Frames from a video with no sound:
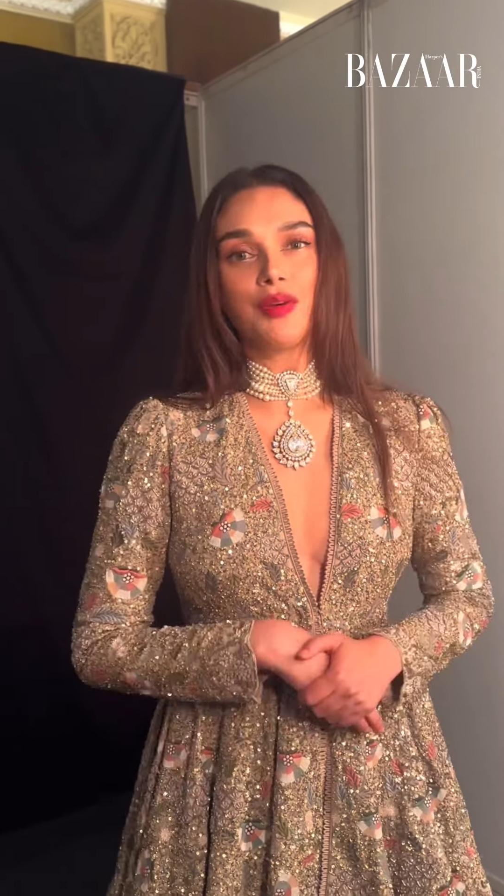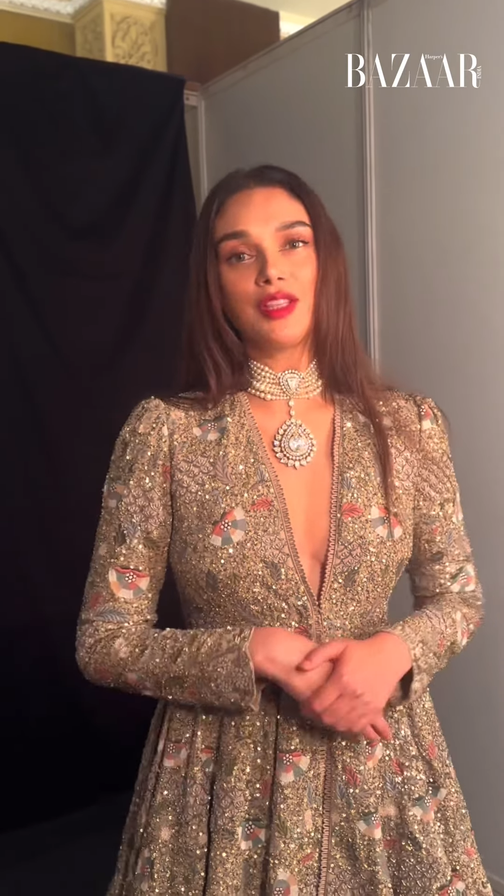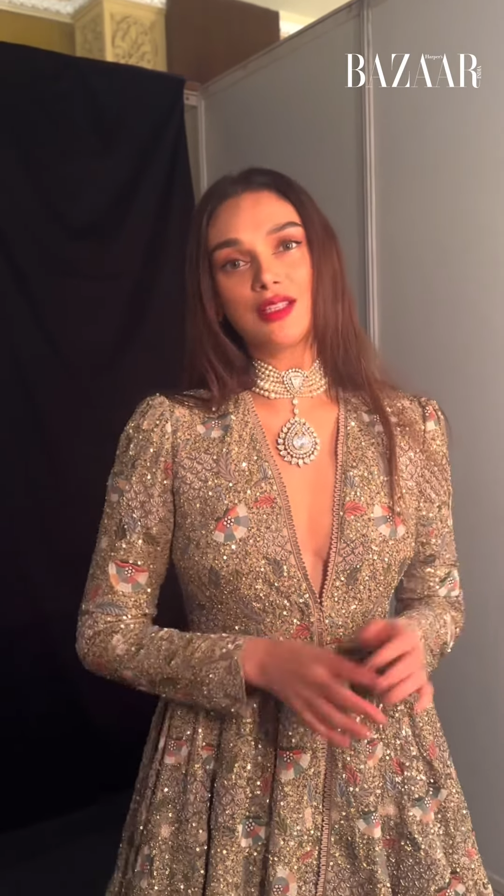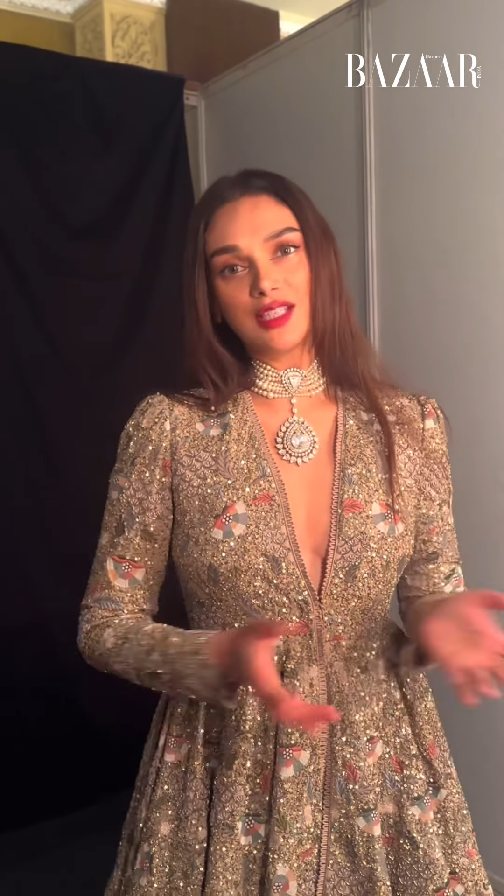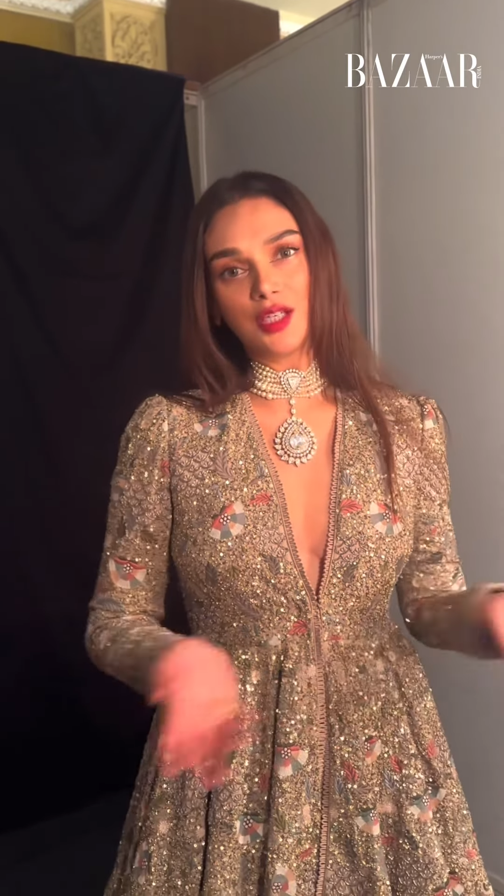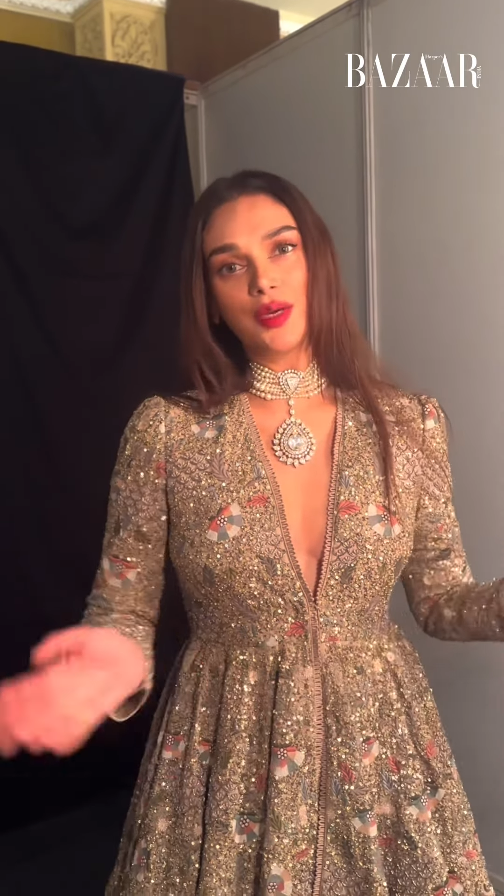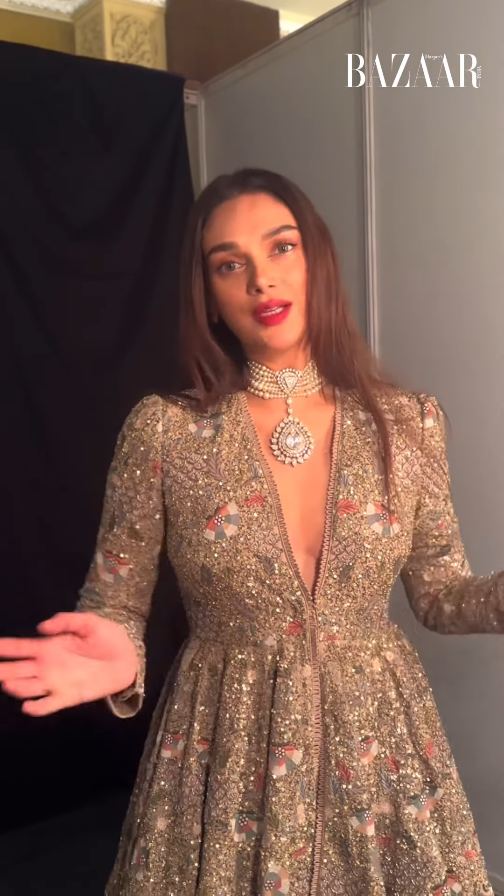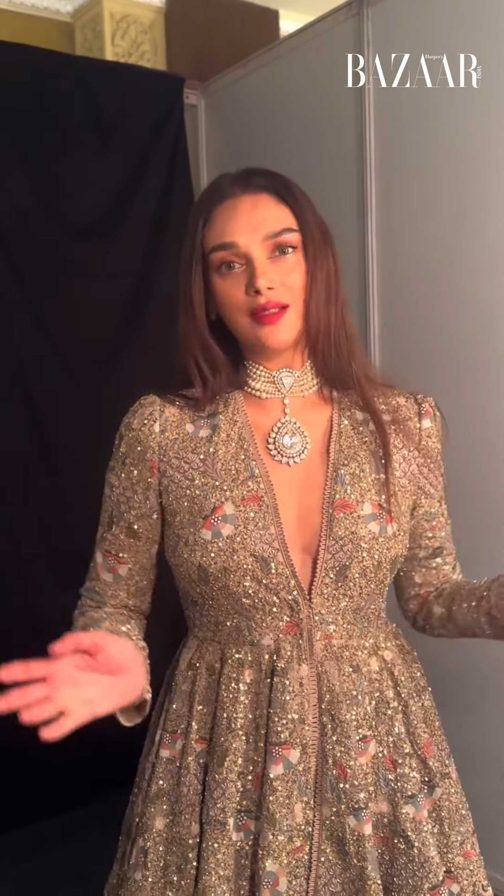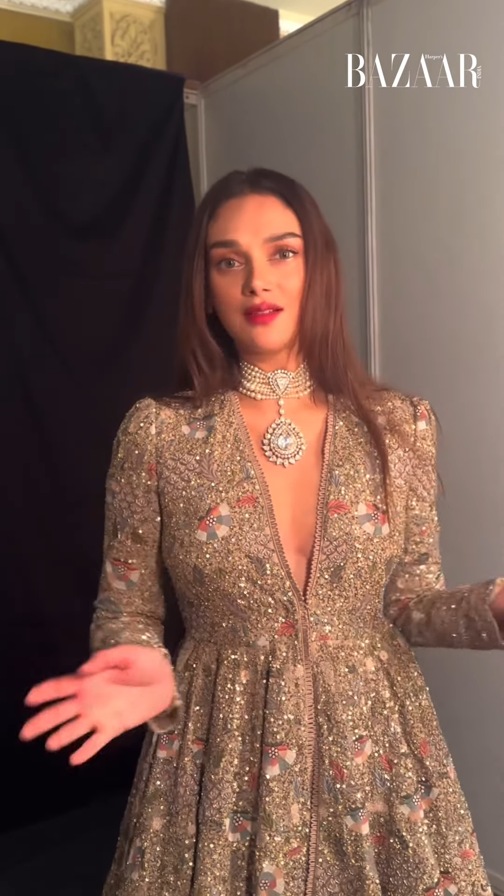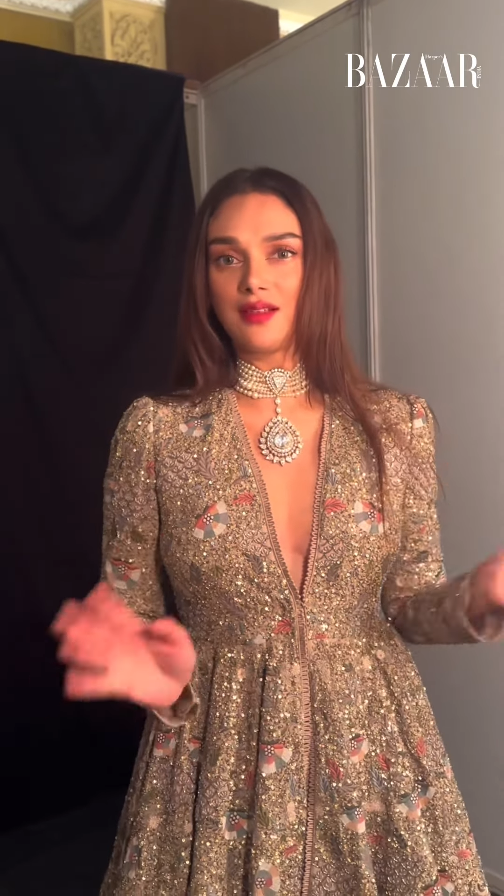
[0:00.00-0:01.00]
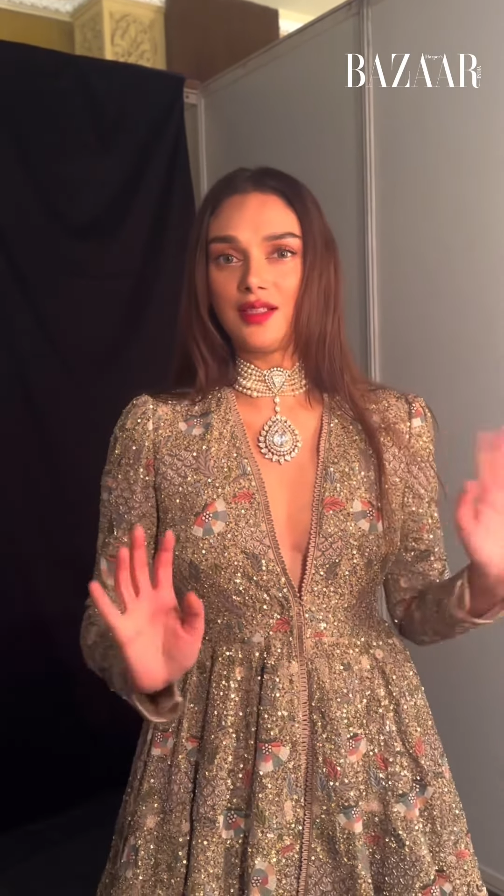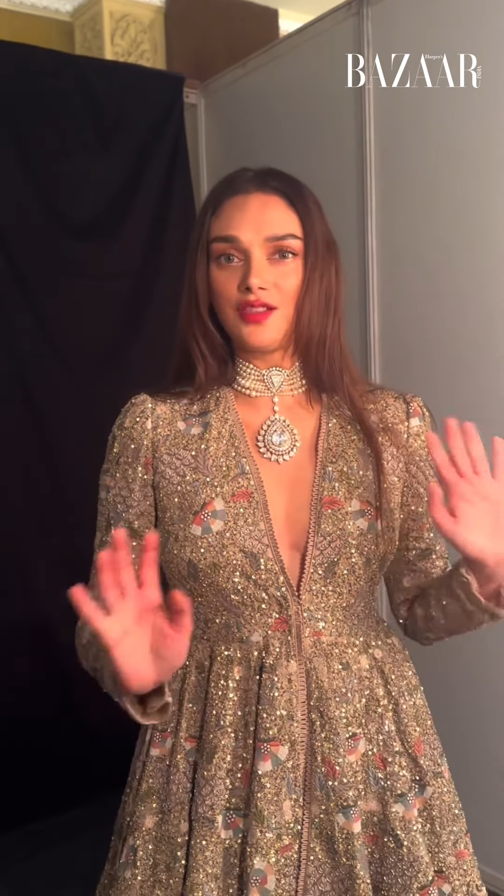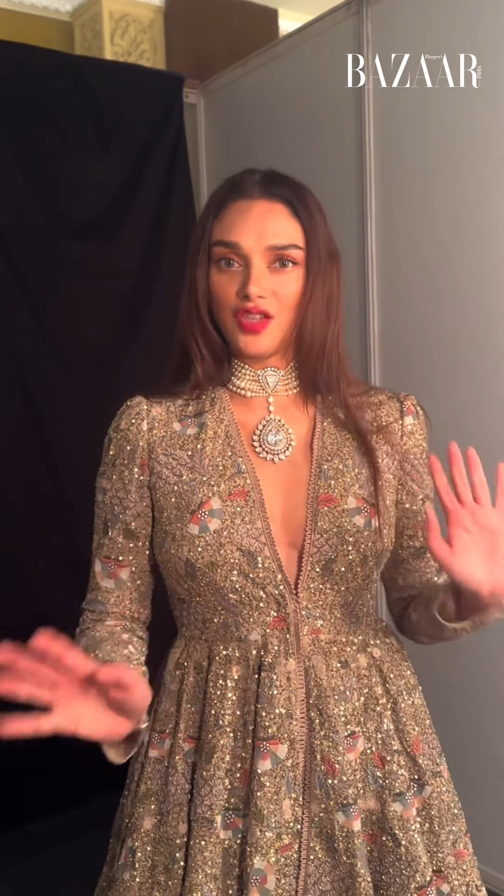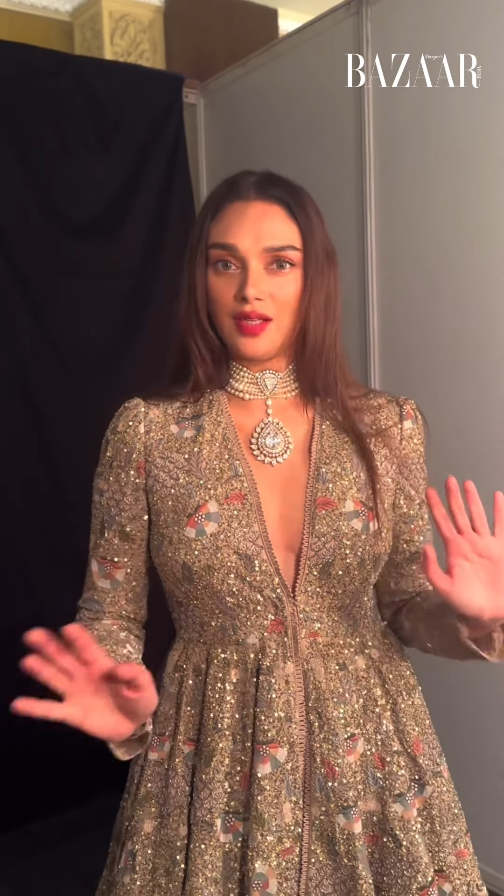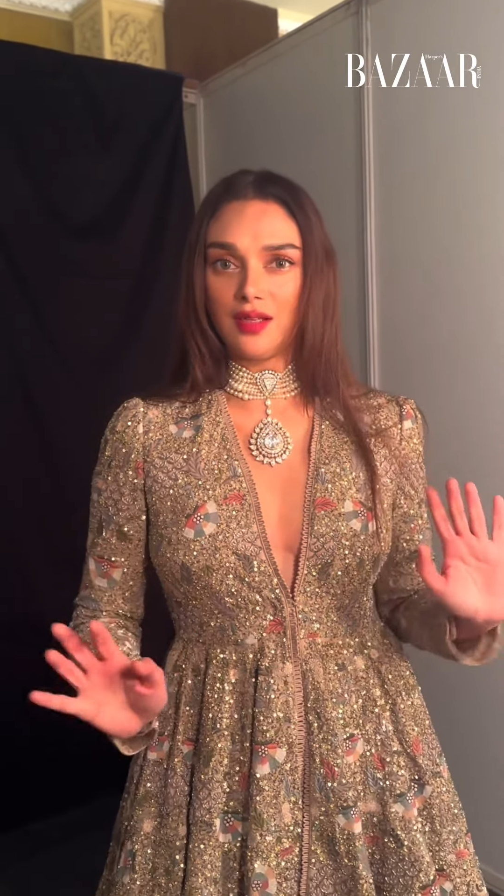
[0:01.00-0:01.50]
But the silhouette is really
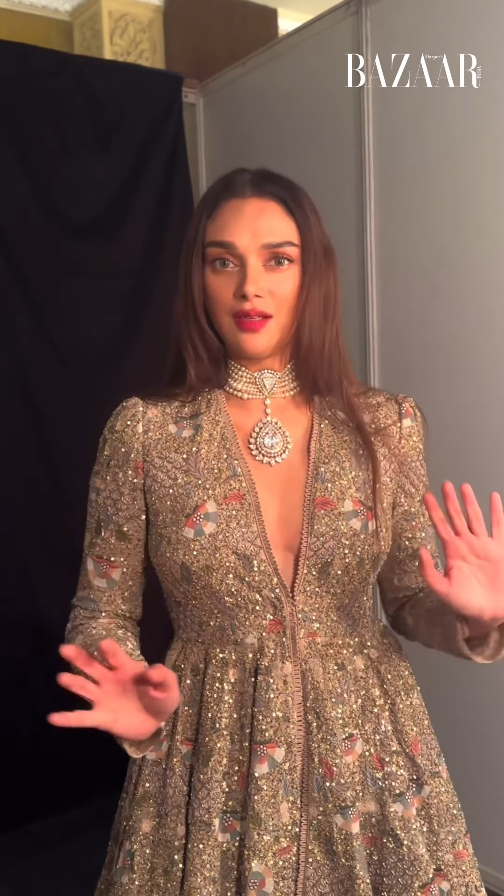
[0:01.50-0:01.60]
chill.